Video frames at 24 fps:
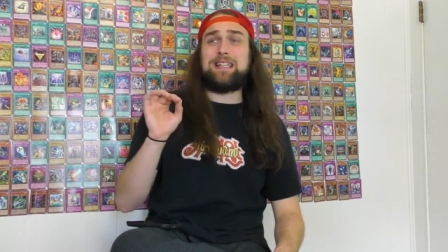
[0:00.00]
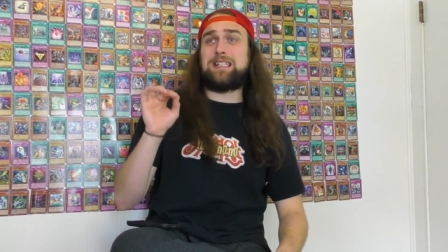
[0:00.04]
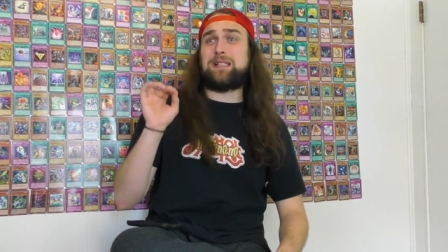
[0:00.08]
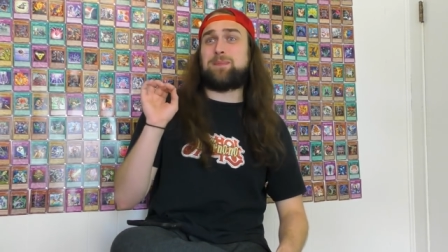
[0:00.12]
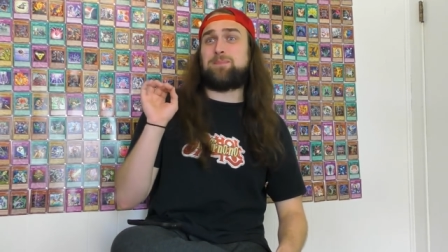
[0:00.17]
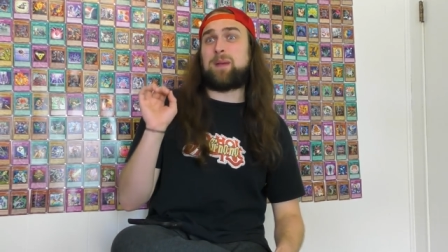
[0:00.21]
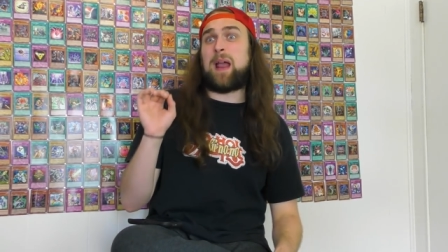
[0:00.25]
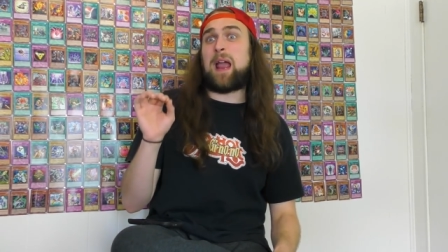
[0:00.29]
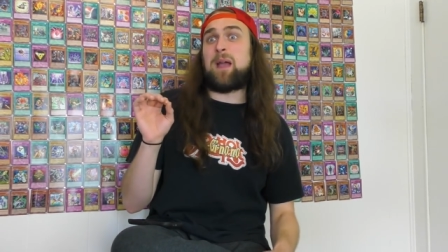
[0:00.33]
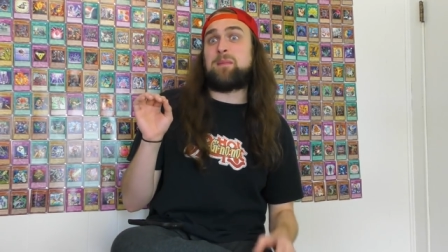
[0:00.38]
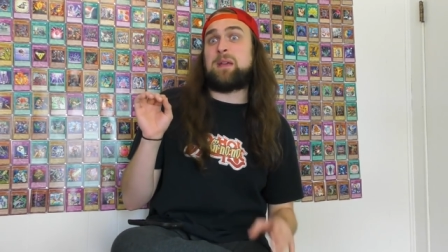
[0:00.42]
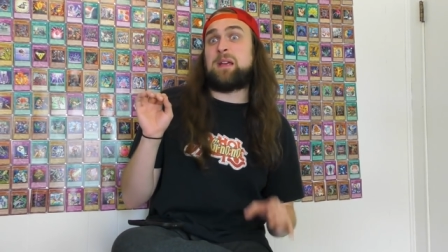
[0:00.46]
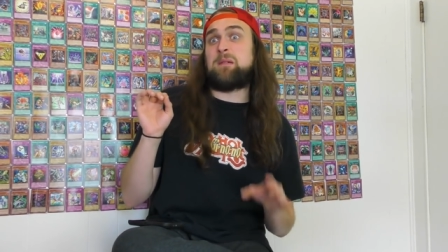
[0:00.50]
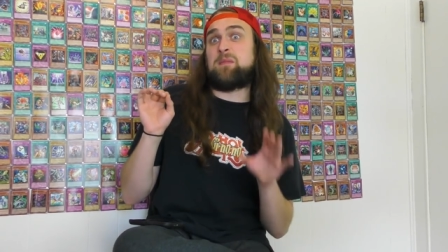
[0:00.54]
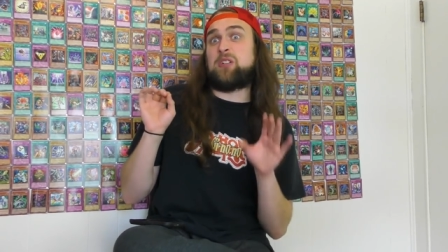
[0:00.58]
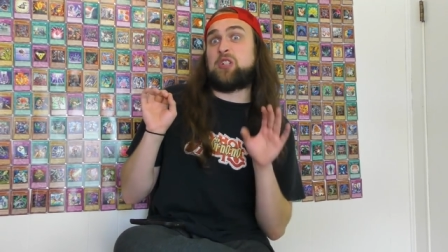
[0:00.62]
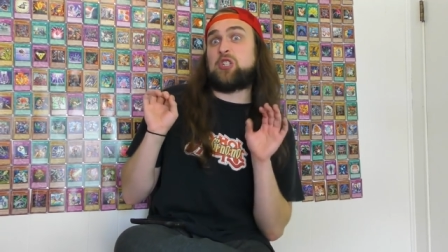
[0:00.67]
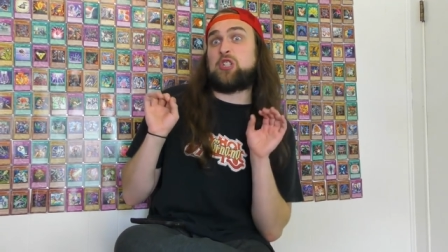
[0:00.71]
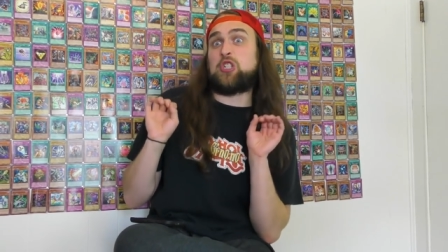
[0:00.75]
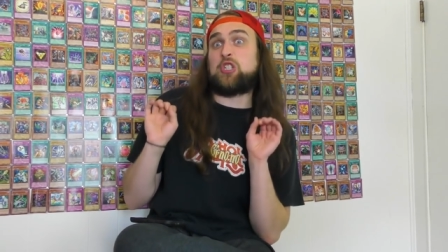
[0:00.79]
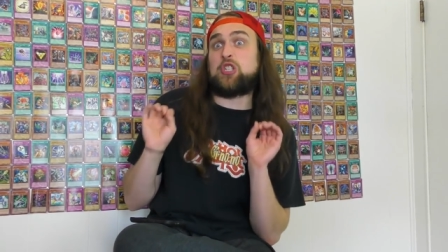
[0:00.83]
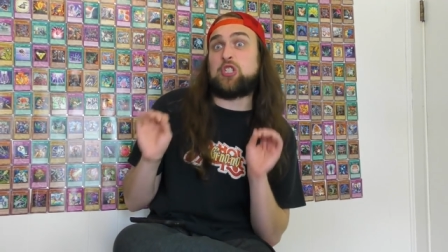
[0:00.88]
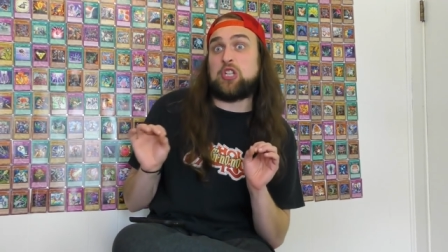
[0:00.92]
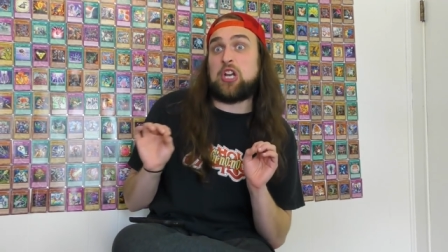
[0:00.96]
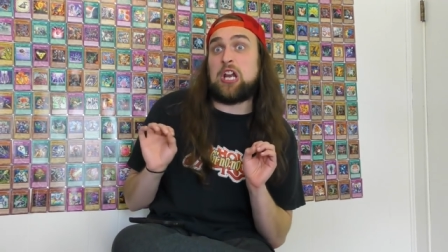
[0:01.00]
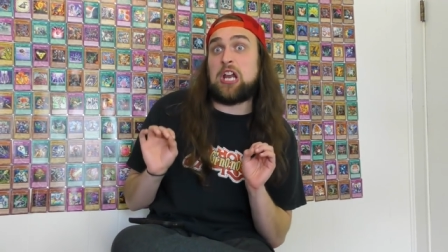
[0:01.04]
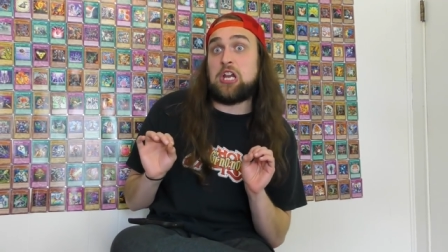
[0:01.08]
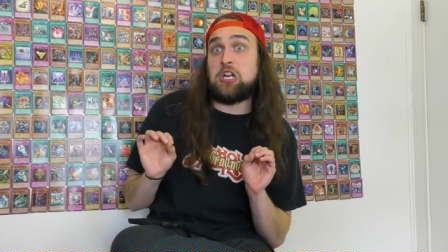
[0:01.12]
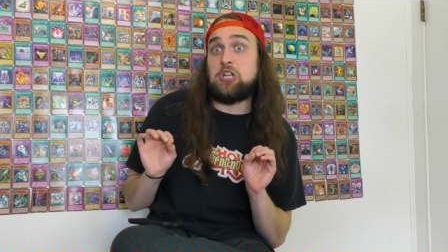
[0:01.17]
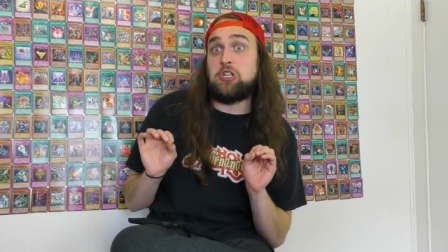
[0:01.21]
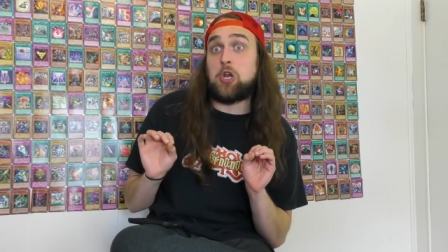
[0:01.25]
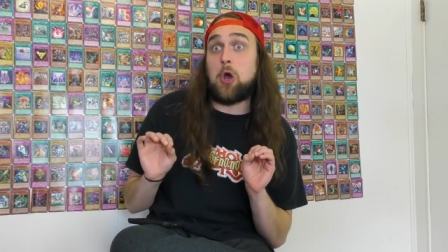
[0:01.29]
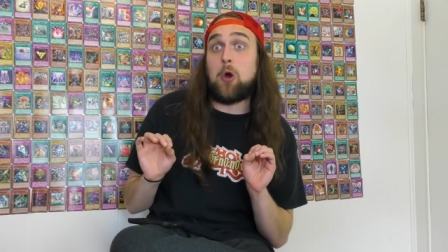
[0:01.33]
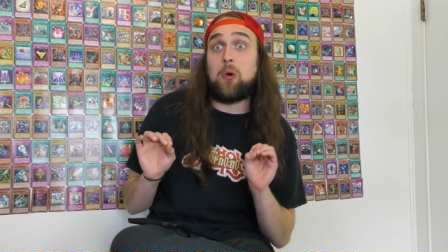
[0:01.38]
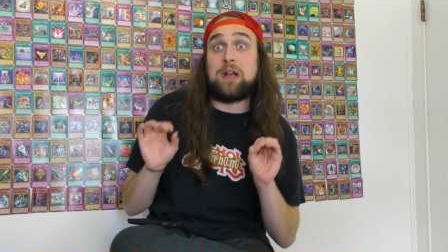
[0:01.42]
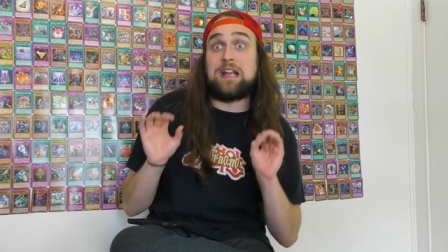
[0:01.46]
spamming
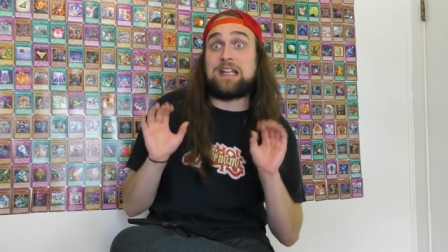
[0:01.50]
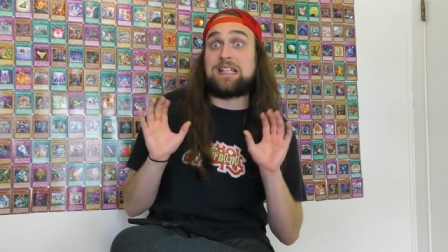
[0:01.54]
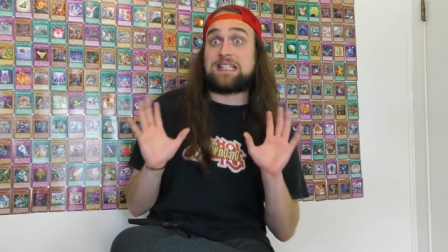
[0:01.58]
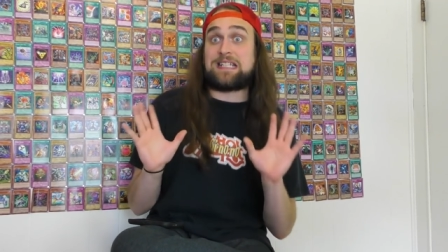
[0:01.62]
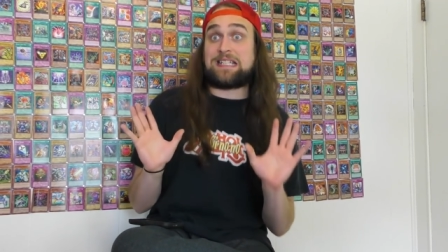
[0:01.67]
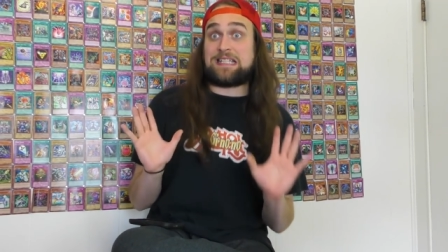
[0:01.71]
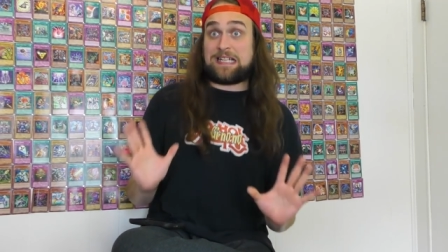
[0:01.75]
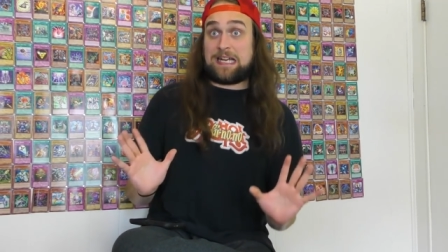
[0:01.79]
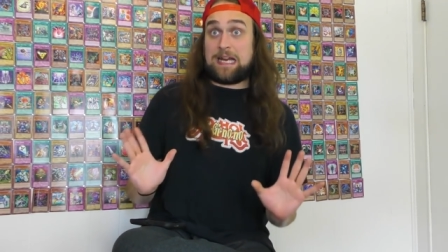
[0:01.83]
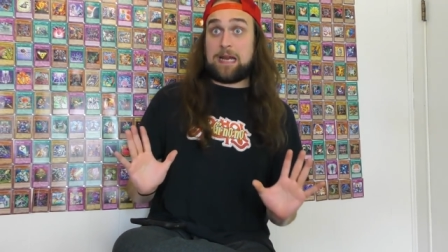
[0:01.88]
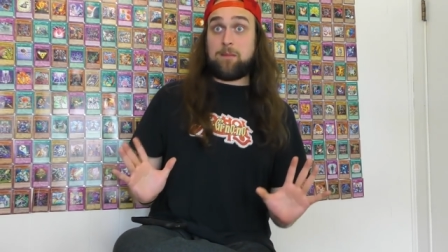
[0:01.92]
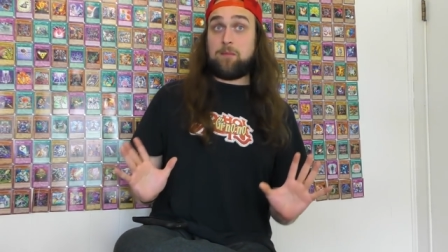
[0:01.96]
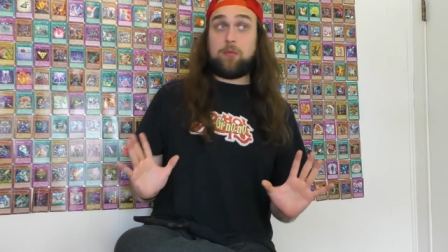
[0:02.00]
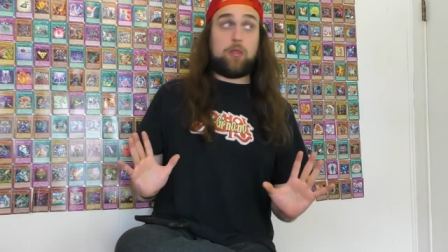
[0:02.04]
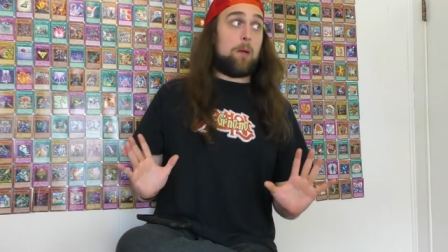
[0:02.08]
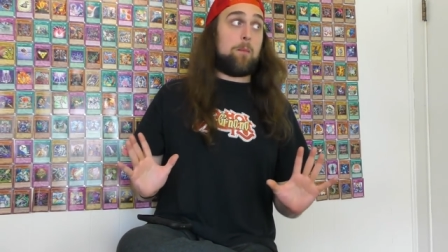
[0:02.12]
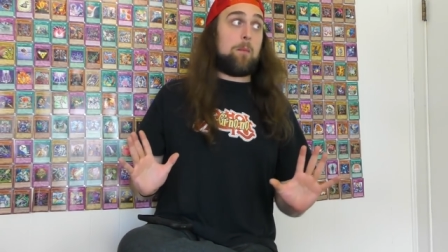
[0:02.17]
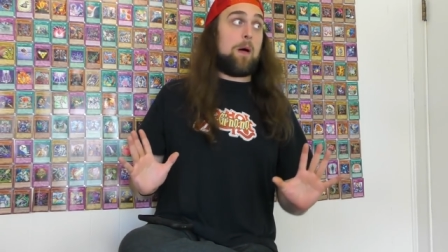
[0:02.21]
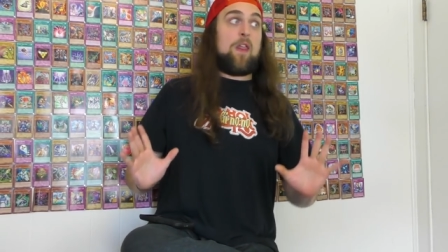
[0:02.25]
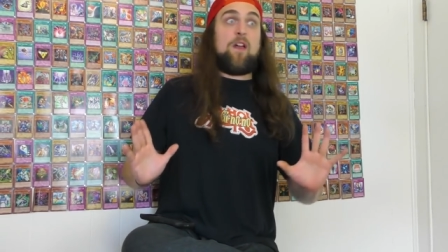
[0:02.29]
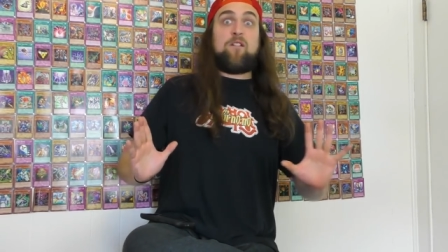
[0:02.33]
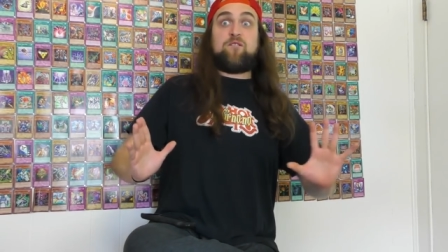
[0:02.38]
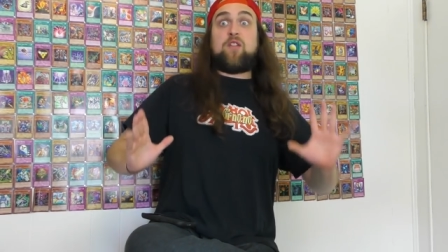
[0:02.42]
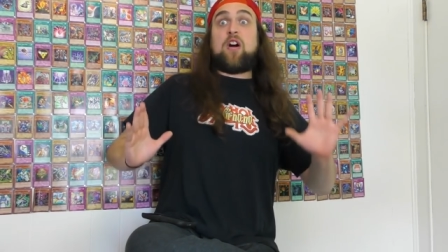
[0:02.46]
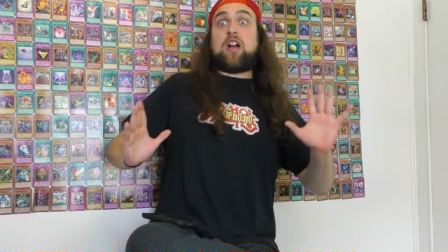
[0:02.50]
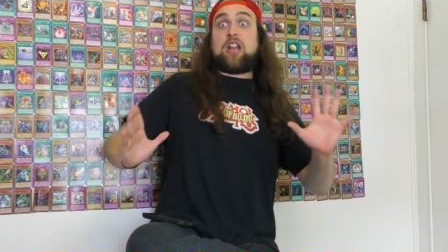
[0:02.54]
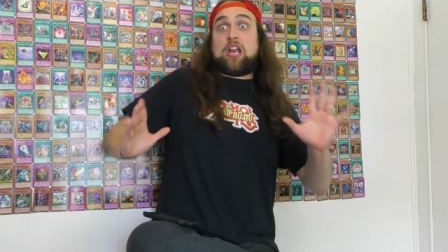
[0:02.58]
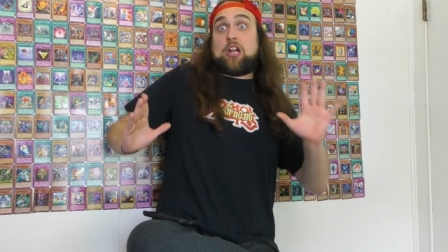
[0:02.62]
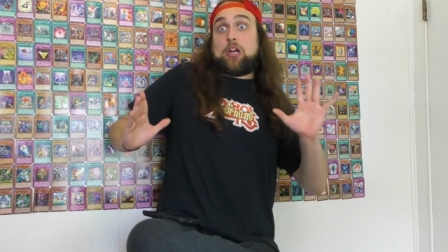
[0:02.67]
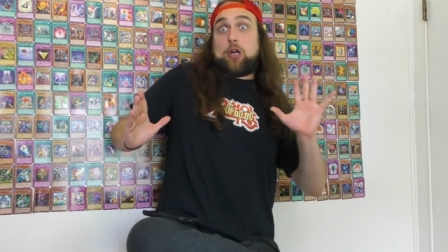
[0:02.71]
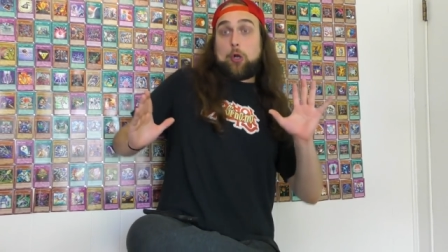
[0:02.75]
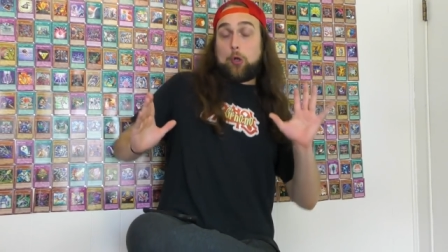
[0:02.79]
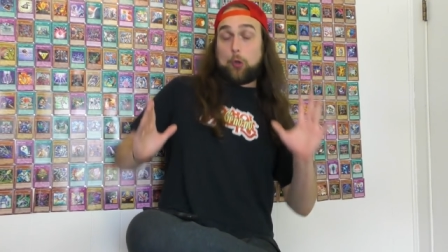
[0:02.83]
machine known as Steam the motherfucking